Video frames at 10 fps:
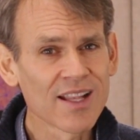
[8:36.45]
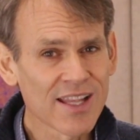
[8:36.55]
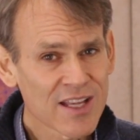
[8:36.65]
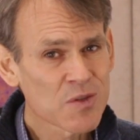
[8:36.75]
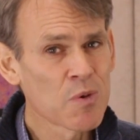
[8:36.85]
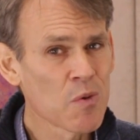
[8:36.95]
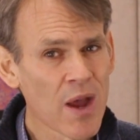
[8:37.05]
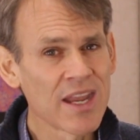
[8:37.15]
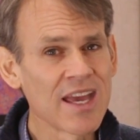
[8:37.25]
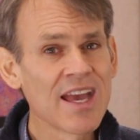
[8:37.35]
Let's be
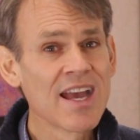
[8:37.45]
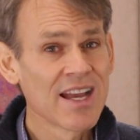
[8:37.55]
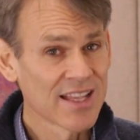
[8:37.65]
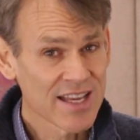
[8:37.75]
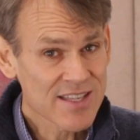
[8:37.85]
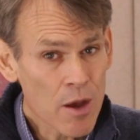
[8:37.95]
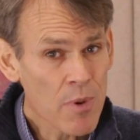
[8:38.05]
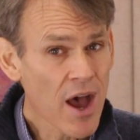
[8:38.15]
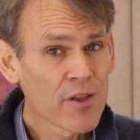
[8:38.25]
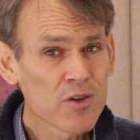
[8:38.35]
ready. Let's
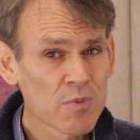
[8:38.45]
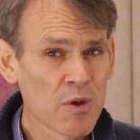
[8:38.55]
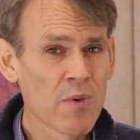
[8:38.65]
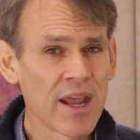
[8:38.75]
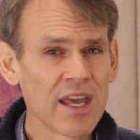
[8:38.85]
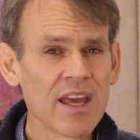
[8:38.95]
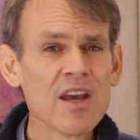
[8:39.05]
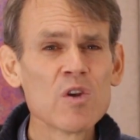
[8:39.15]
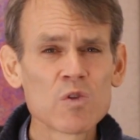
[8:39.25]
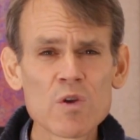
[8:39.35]
help others be ready.
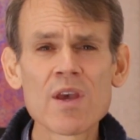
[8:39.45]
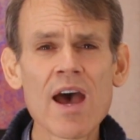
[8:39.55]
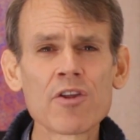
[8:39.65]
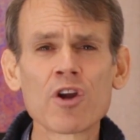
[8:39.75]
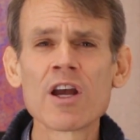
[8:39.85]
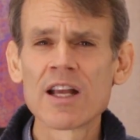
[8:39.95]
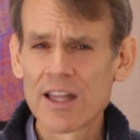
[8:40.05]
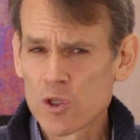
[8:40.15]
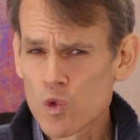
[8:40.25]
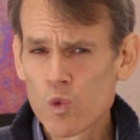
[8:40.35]
Together,
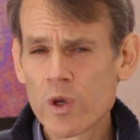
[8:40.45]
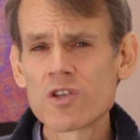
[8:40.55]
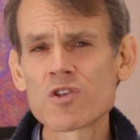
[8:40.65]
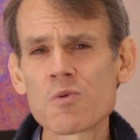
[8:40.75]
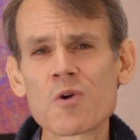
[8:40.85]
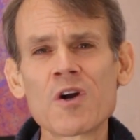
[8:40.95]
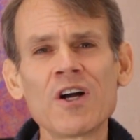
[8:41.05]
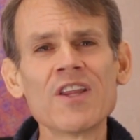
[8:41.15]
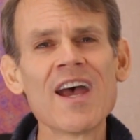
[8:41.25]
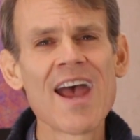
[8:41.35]
let's reach the
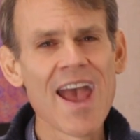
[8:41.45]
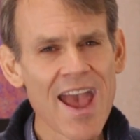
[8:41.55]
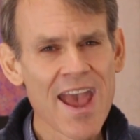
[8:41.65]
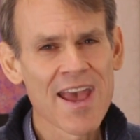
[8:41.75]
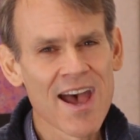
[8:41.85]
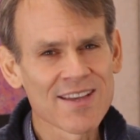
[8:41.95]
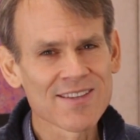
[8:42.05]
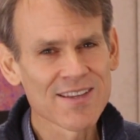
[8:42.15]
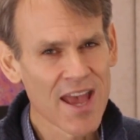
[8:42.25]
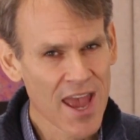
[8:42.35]
world
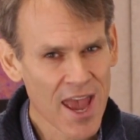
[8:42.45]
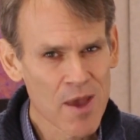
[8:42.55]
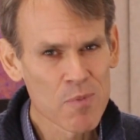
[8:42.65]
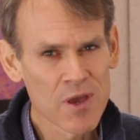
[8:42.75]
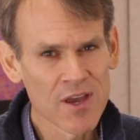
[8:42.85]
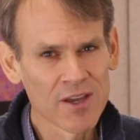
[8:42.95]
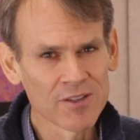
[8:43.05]
ASAP.